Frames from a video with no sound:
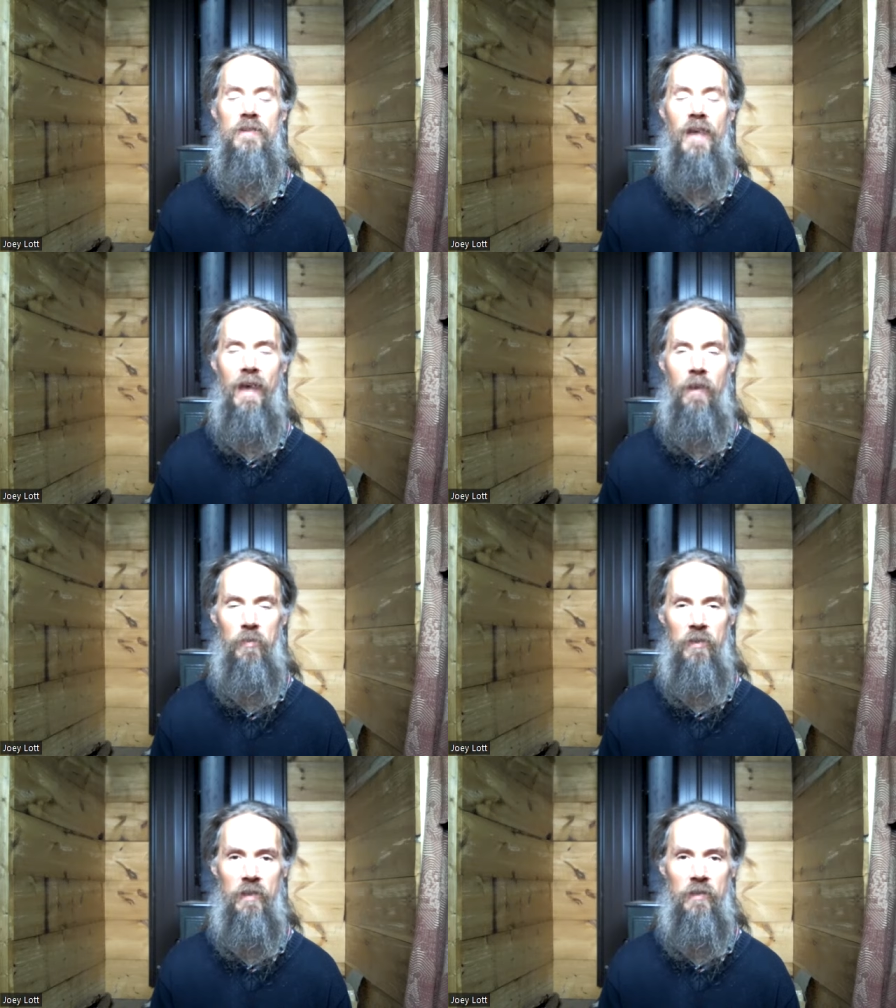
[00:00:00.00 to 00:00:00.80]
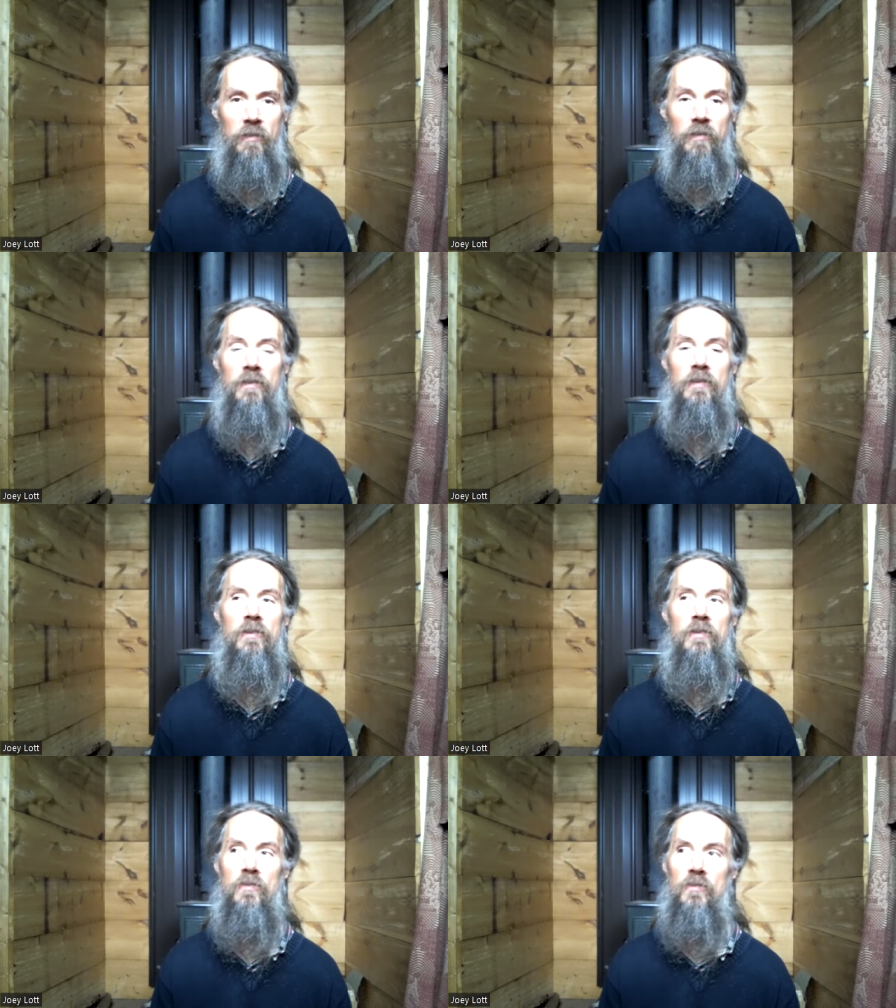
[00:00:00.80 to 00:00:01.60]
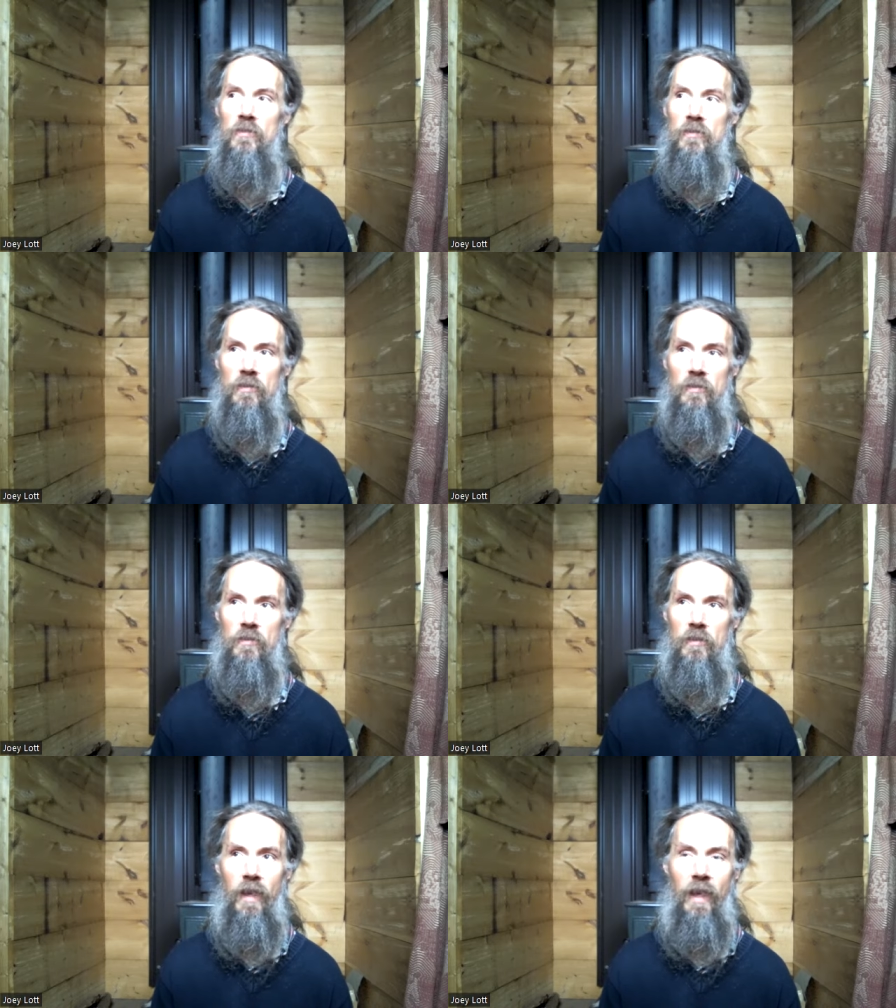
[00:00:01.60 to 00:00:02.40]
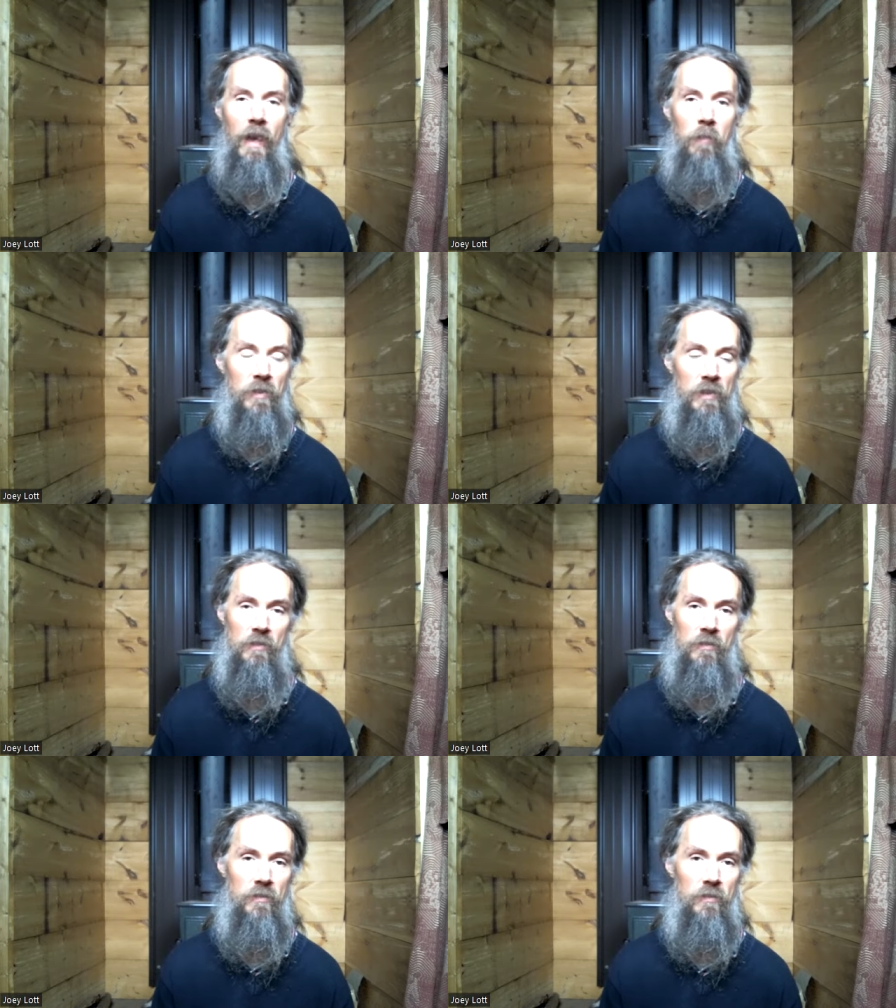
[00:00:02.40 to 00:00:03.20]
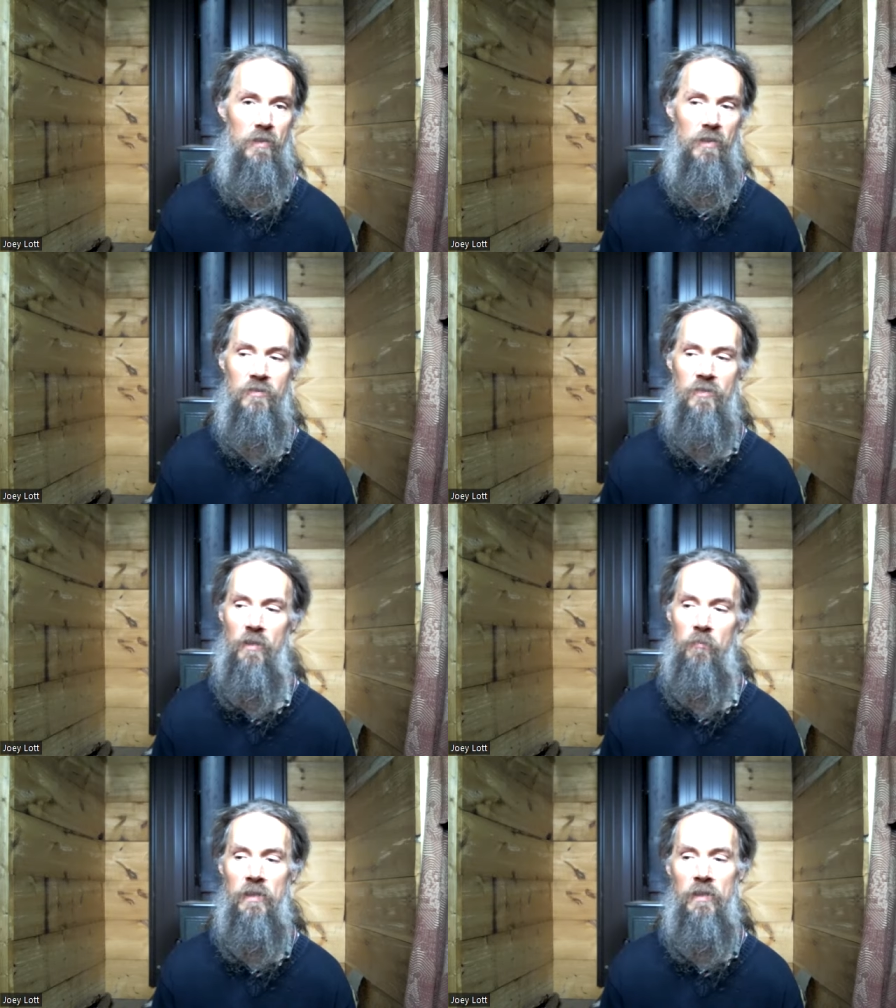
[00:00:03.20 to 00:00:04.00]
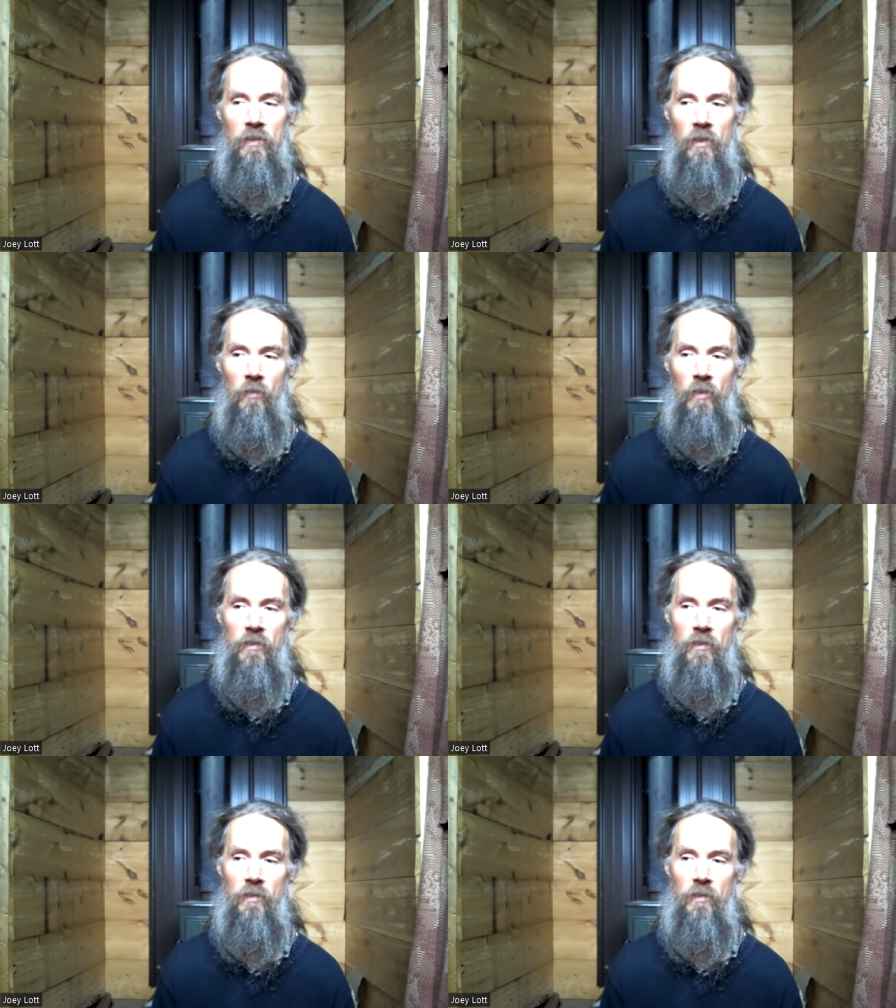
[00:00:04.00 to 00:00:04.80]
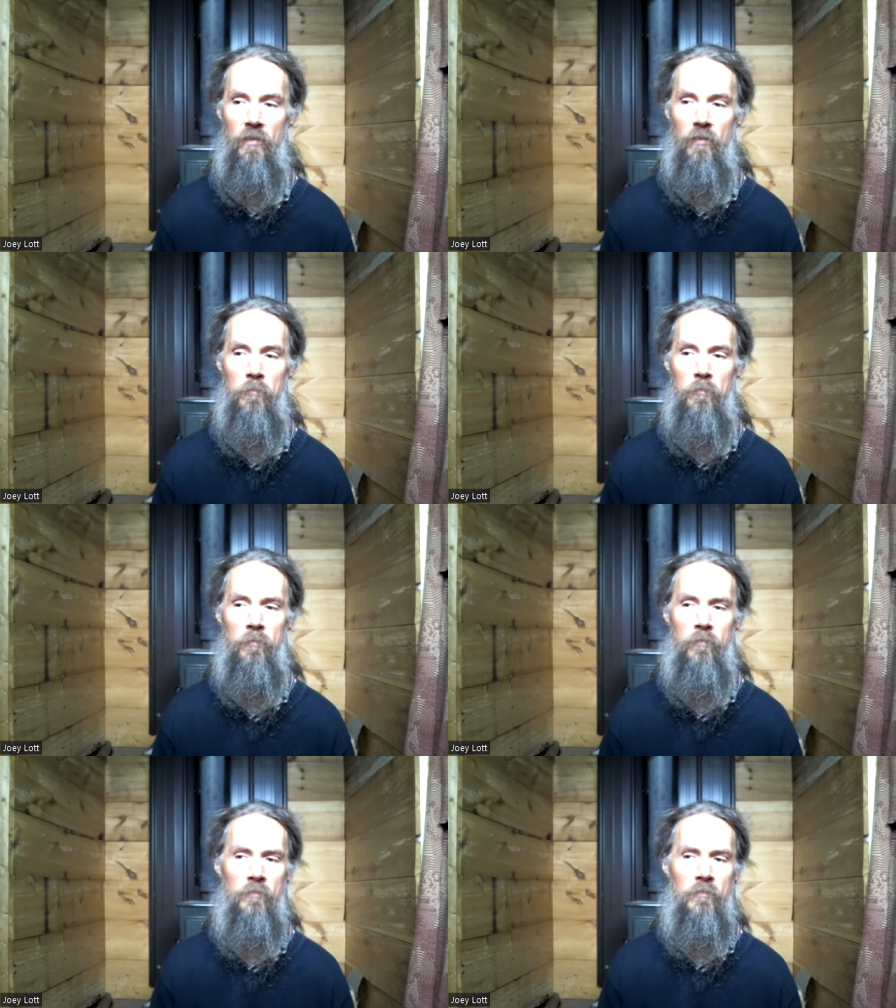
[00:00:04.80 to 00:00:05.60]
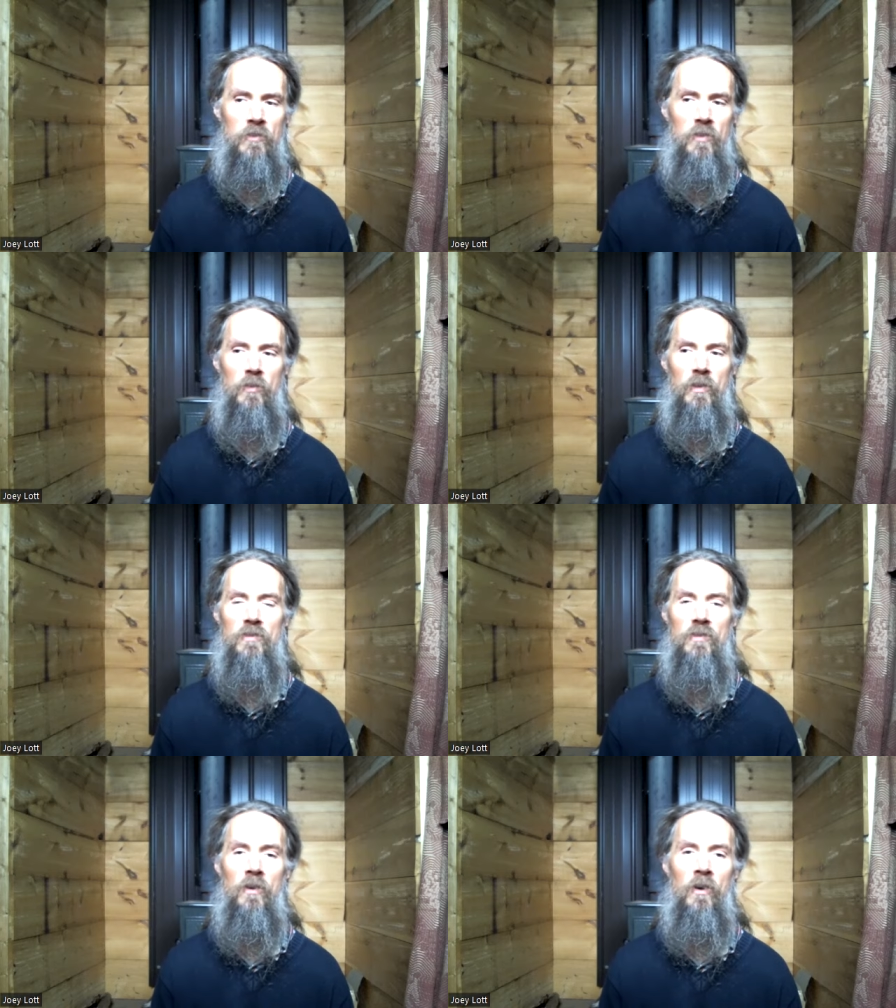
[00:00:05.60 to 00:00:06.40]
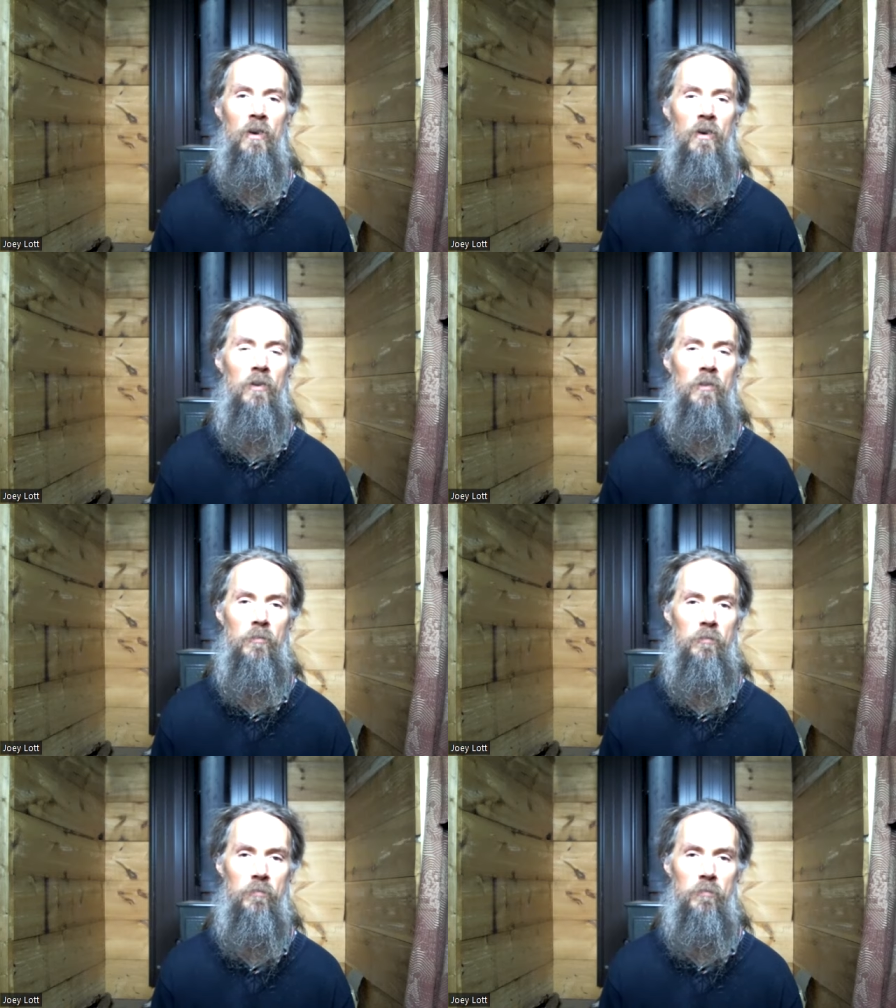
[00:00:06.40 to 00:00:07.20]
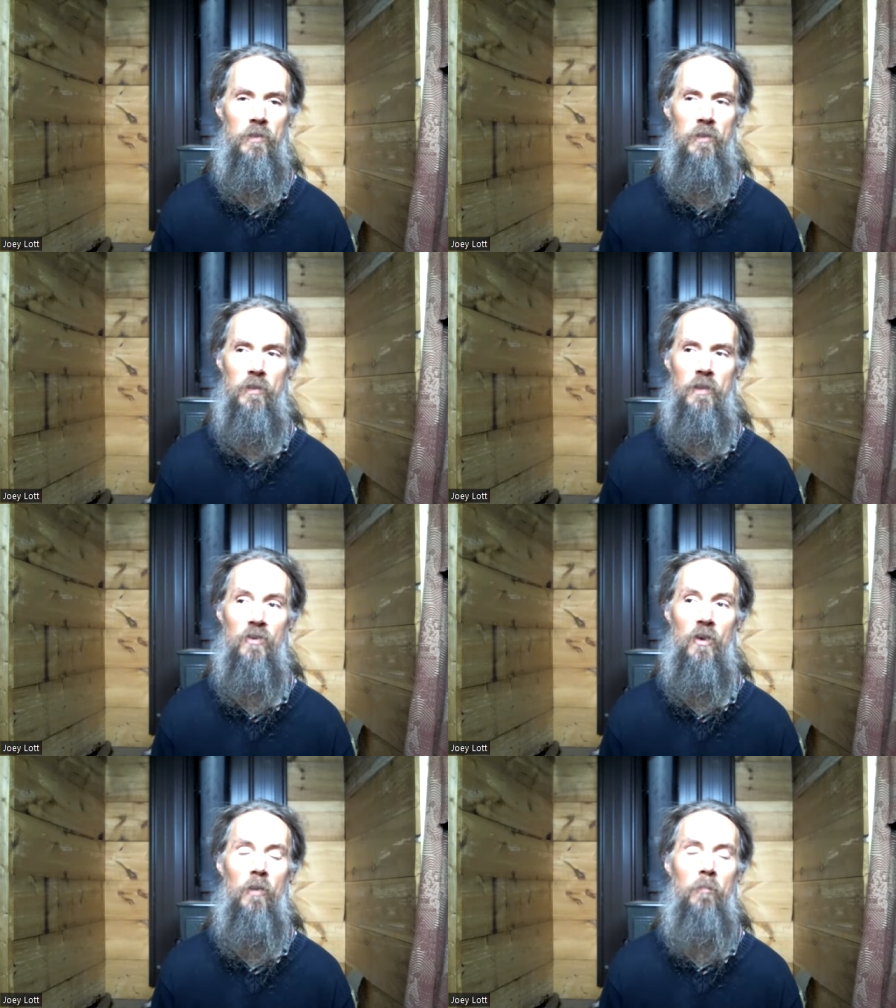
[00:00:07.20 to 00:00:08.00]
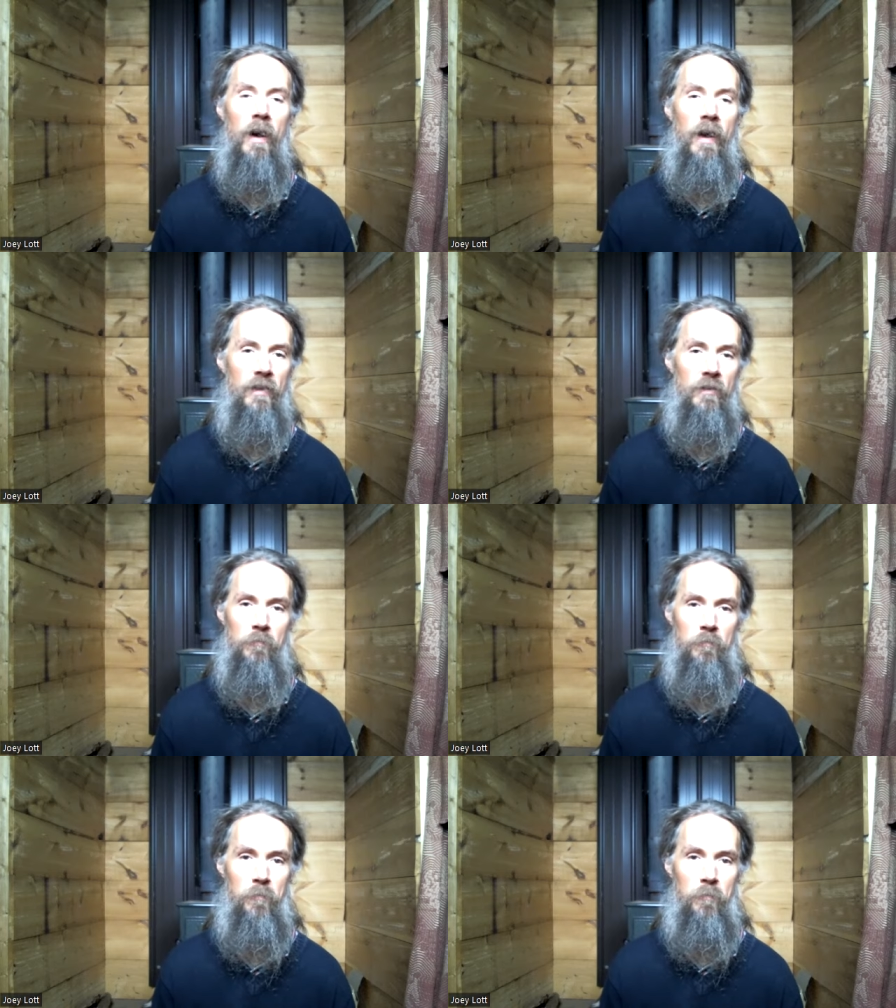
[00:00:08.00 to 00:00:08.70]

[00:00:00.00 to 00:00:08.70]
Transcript: that's happening is happening. It's coming and going. So it's all the it's all Maya.